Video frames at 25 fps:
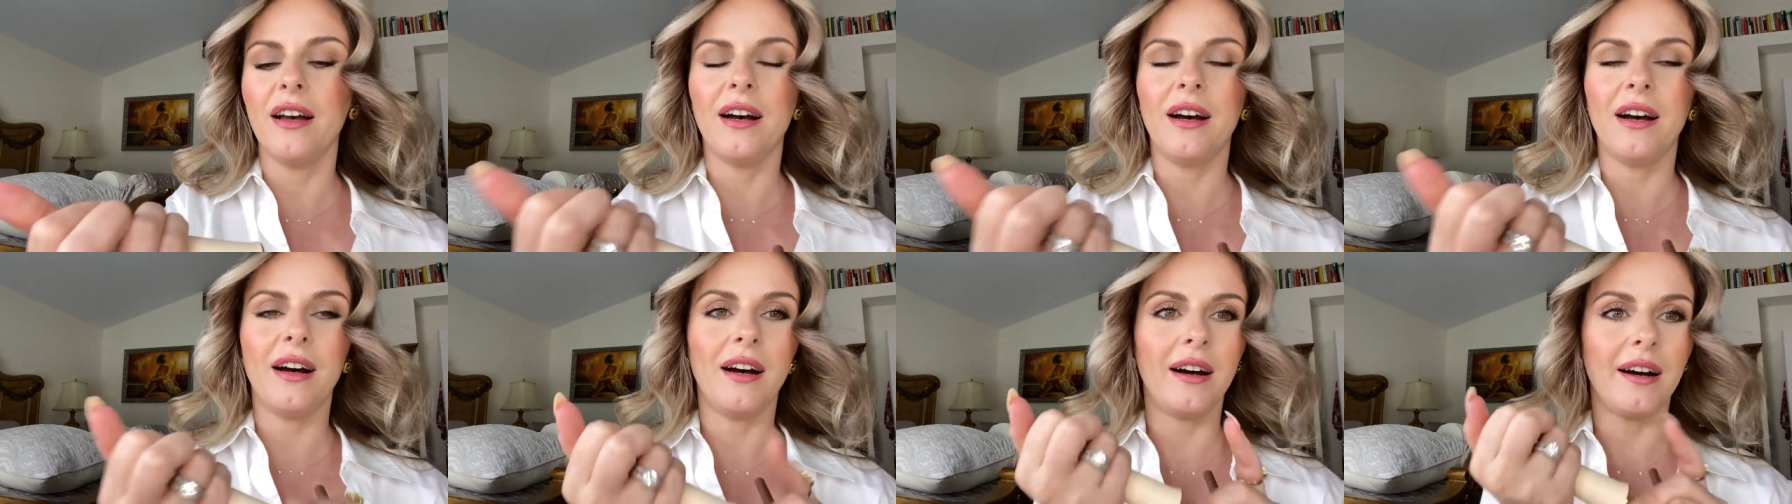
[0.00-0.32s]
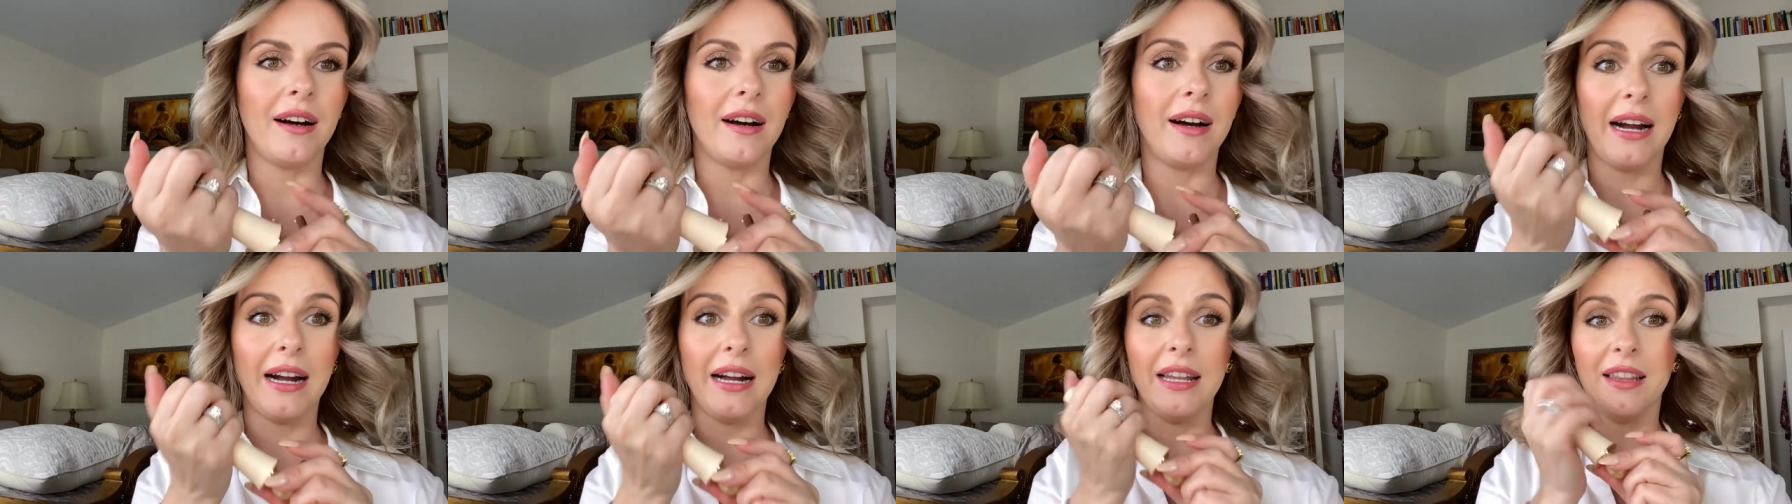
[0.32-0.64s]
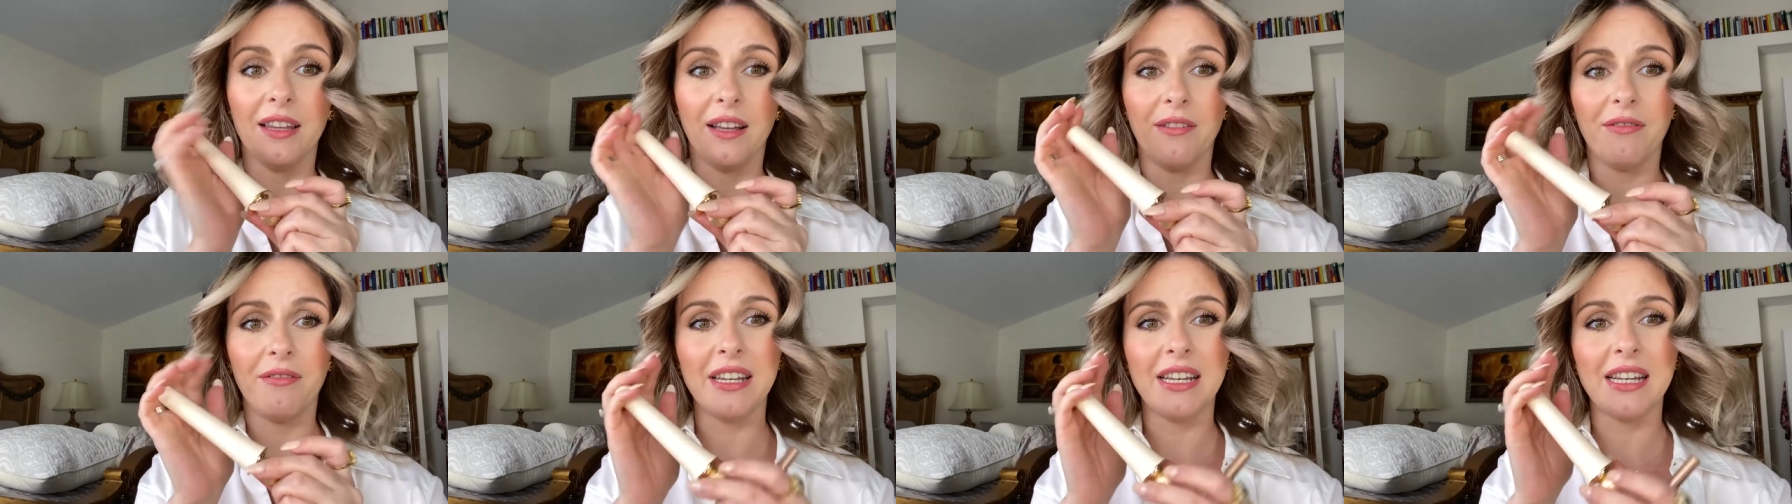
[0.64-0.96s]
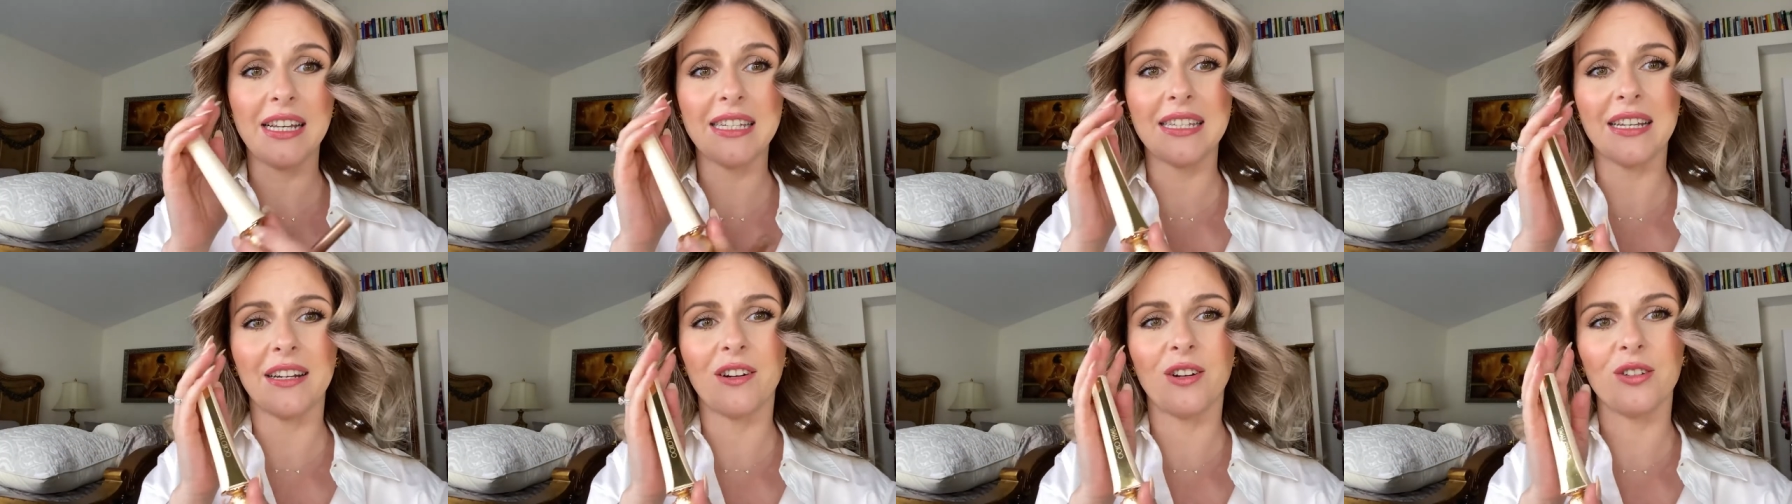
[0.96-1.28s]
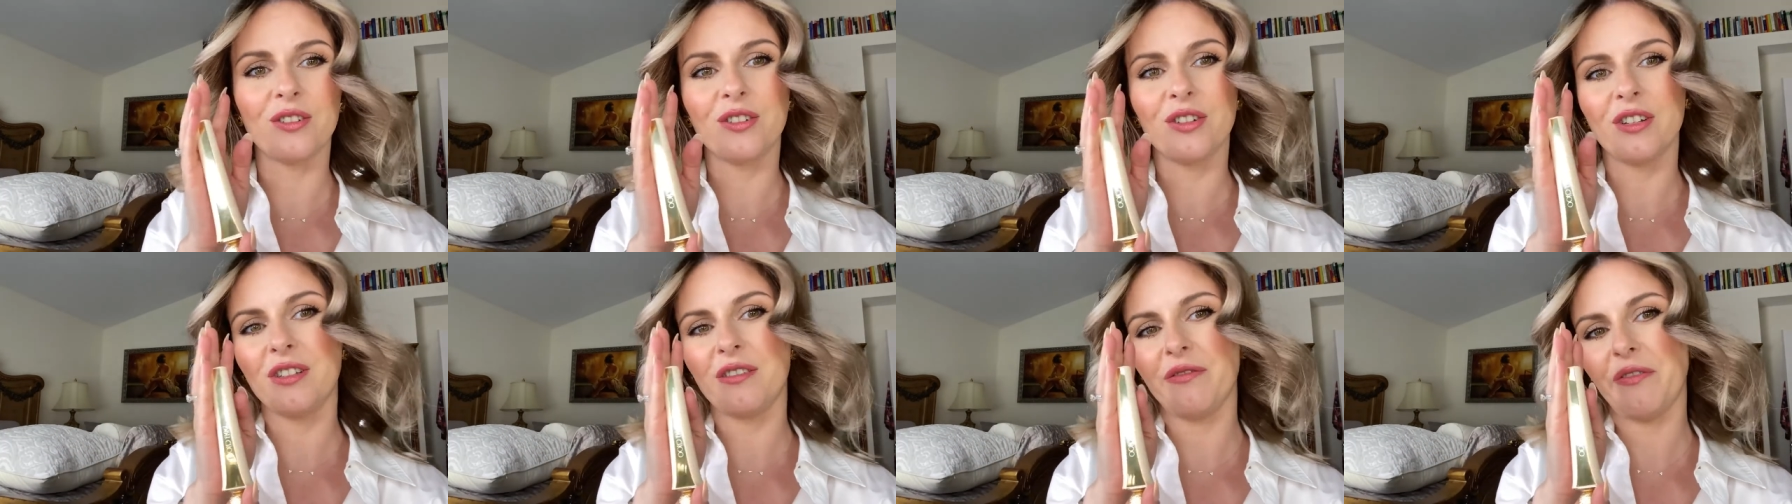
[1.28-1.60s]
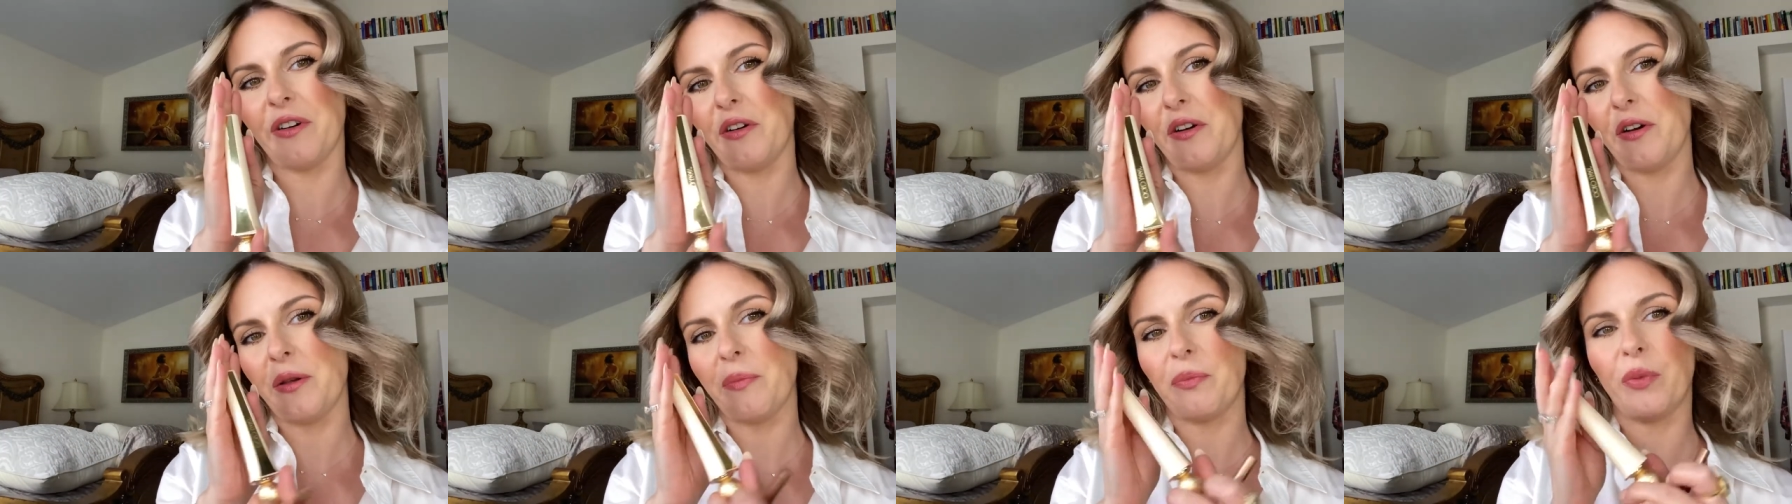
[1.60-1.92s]
Uh, I love this, and also it's
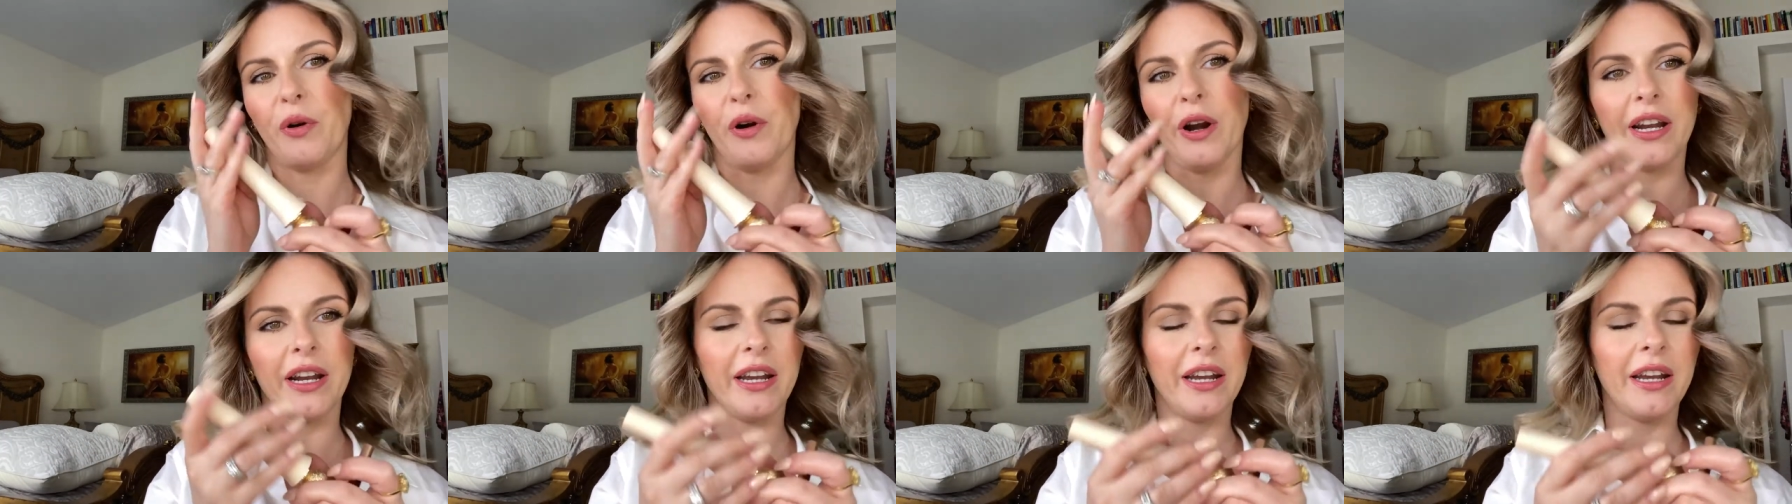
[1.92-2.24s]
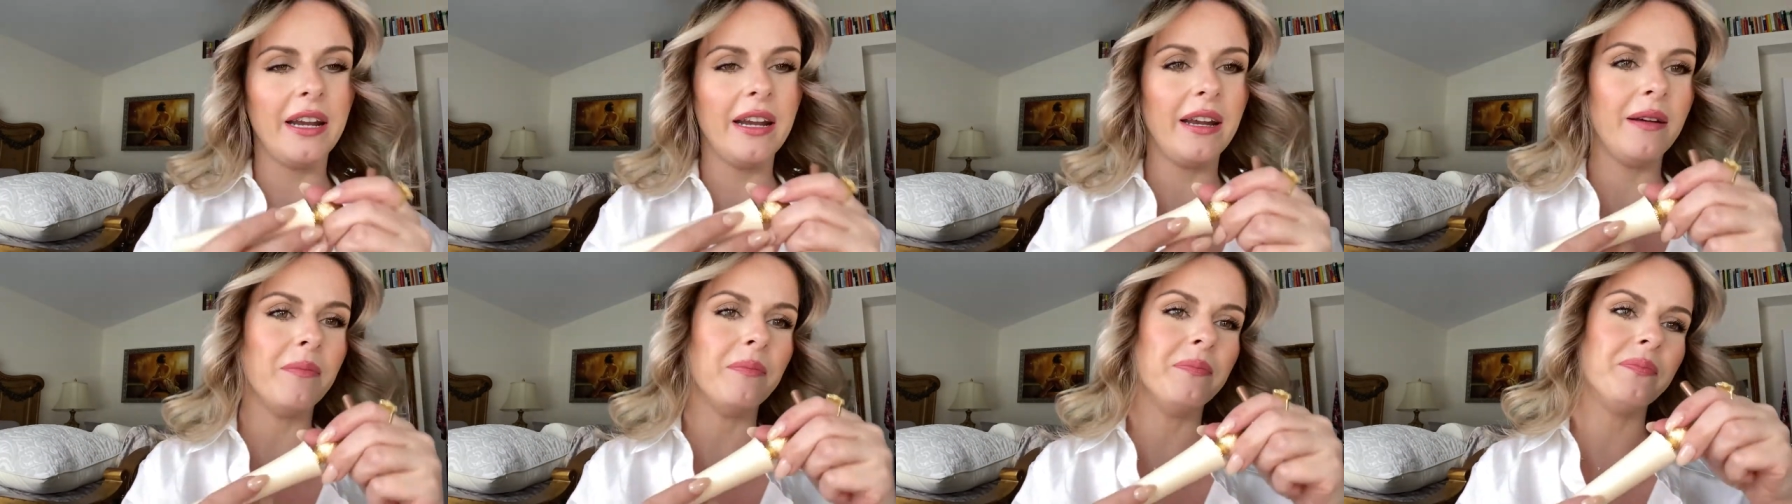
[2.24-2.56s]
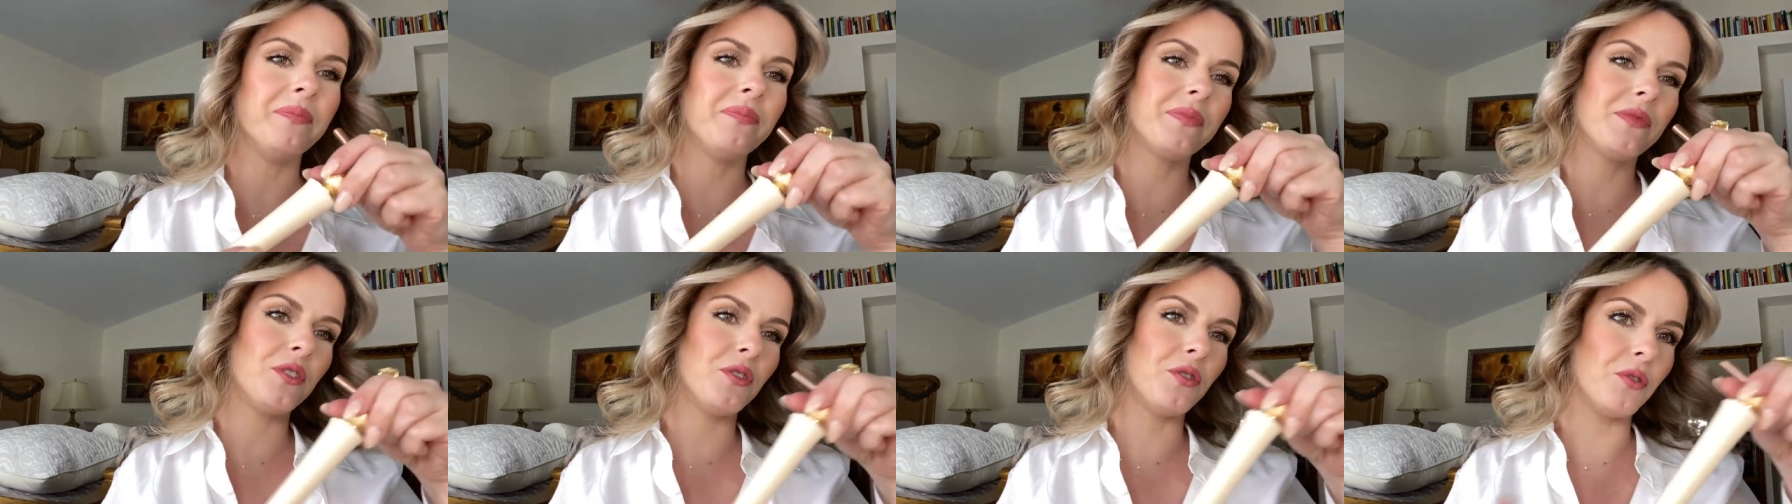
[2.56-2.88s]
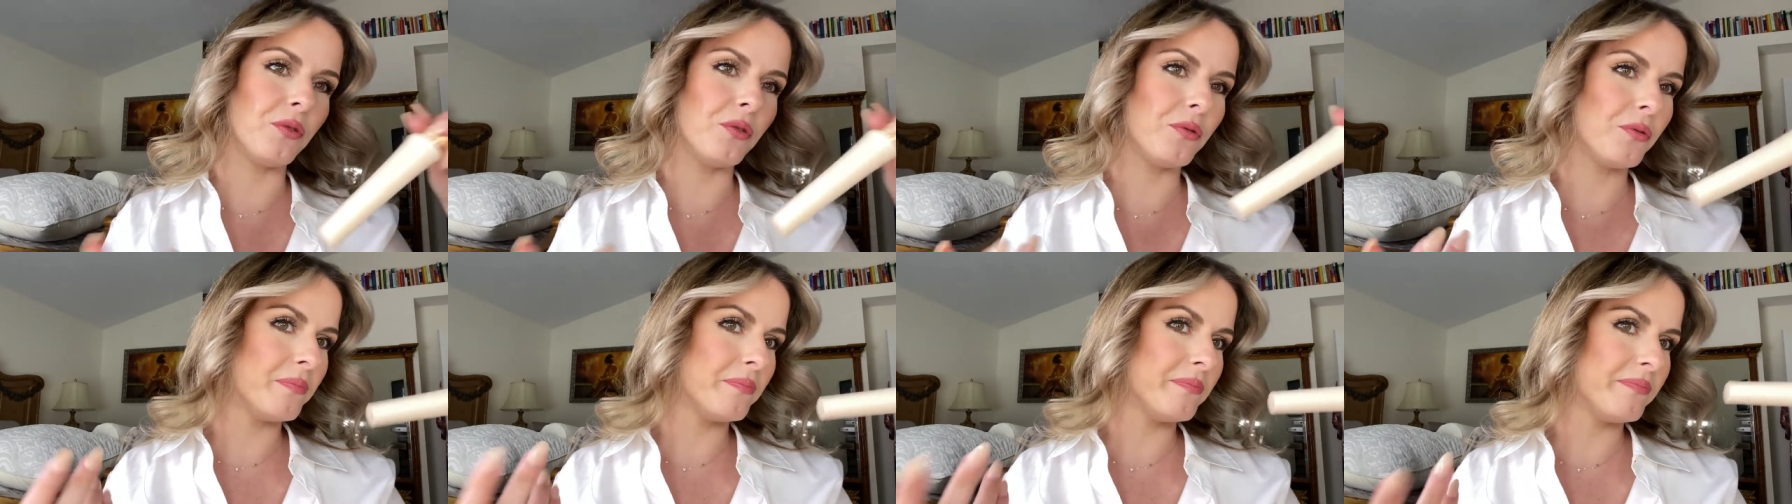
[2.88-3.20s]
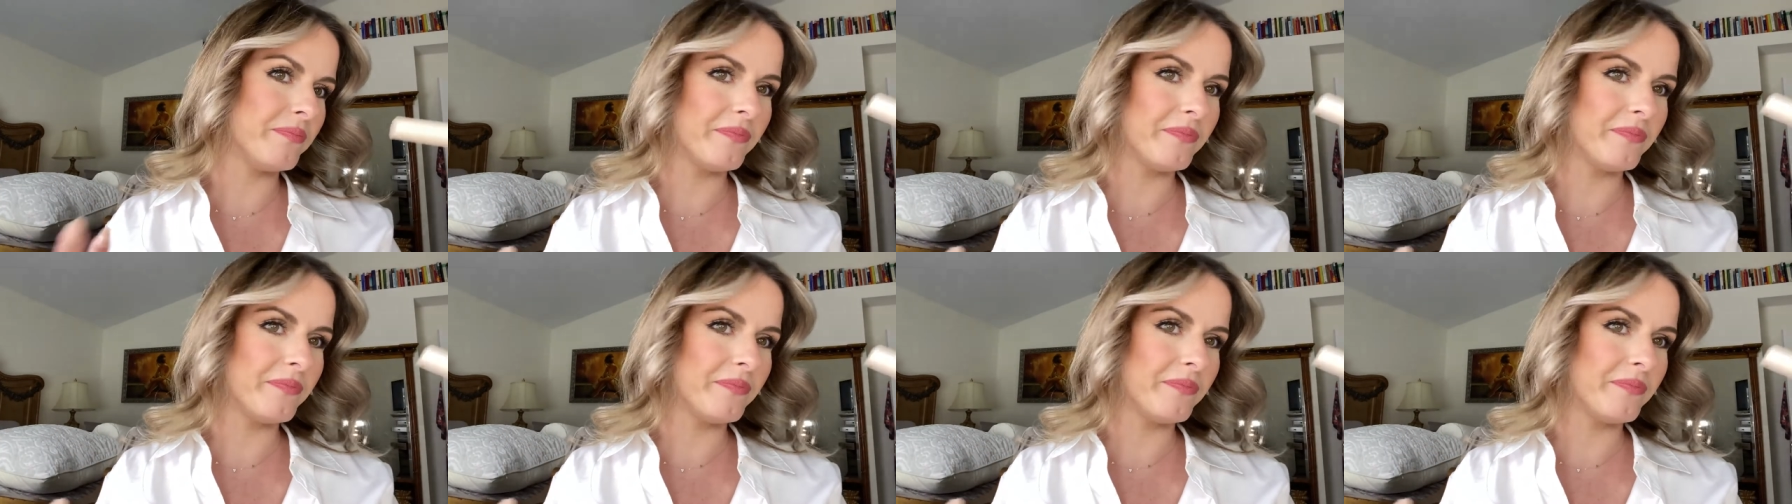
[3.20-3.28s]
very pretty to